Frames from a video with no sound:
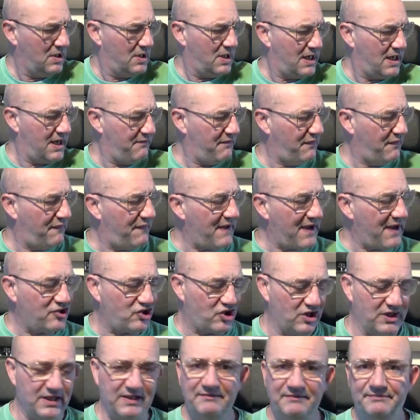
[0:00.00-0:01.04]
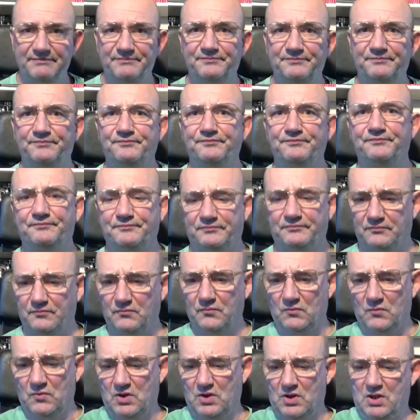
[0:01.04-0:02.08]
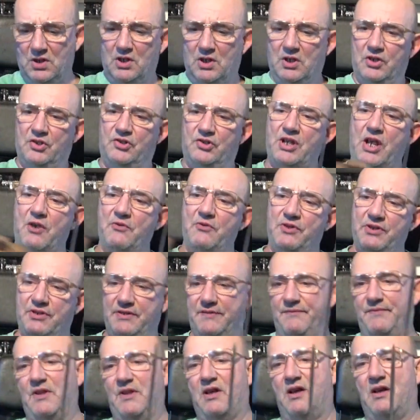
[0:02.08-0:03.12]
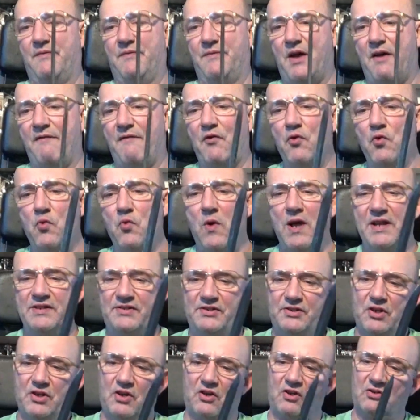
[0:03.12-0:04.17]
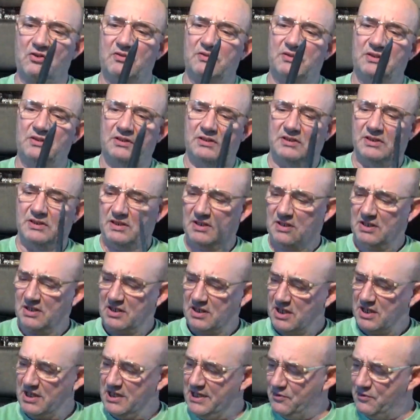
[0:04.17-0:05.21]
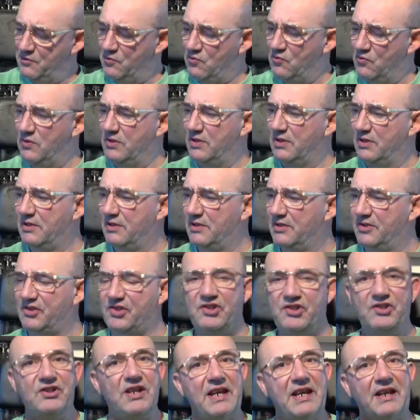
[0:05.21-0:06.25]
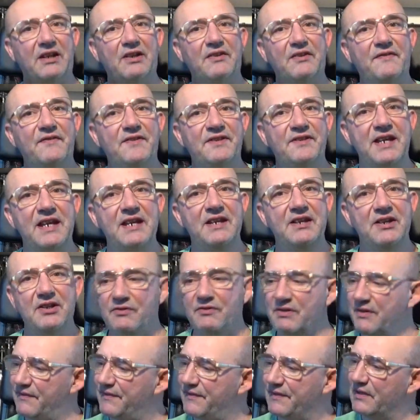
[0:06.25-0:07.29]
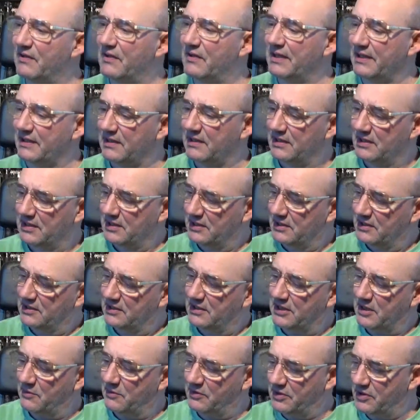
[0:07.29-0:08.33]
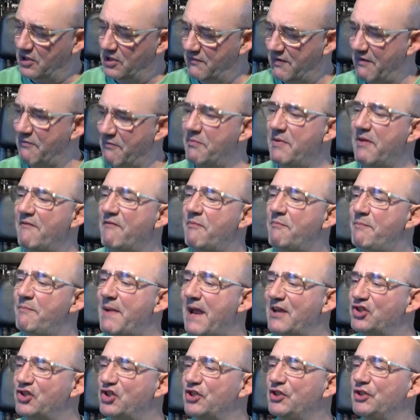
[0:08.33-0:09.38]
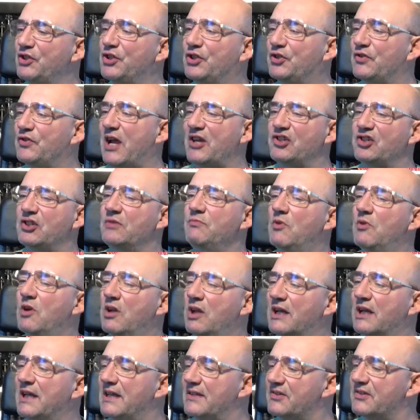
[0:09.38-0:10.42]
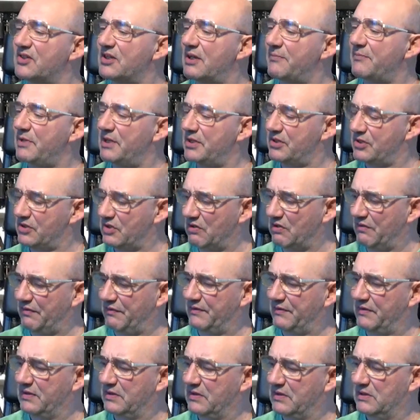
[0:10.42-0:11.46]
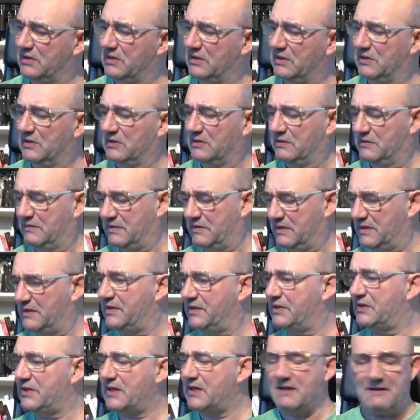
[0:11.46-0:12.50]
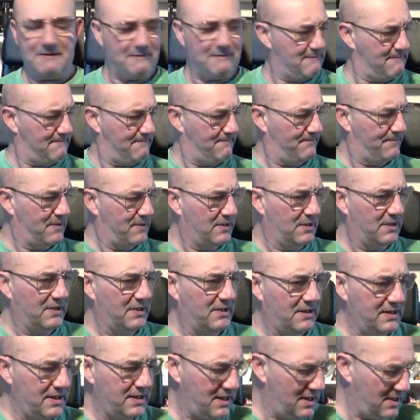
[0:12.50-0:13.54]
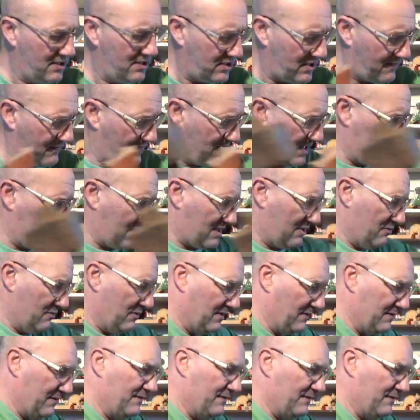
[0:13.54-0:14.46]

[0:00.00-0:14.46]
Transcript: and then fashion it so that I've always got a little stick of tinder, if you like. Now we're going to have a bit of bashing and crashing while I cut some of this off, but yeah, let's have a go.